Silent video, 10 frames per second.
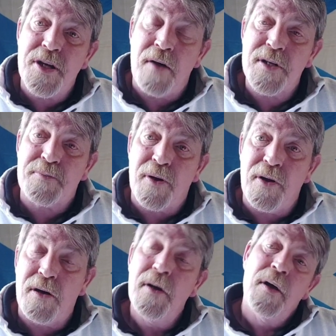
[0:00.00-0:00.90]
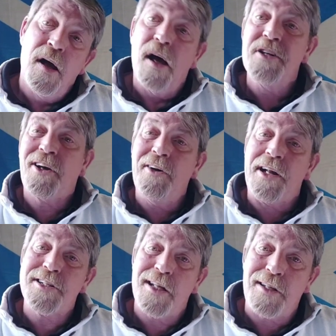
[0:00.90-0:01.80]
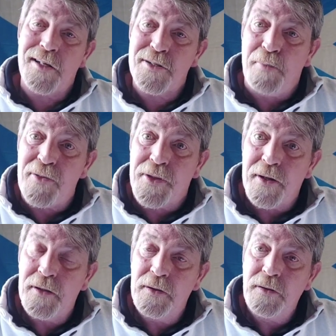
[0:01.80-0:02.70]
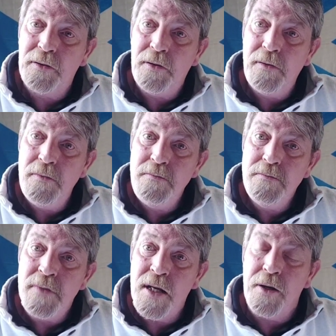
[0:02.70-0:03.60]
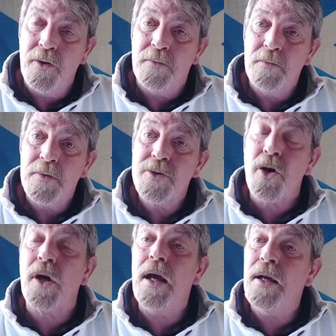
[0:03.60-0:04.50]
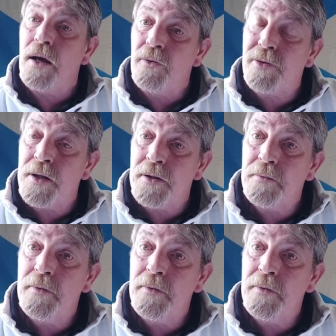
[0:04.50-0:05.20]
Java's brother and Clarissa Dick's bird. There you go. Sorry, girlfriend.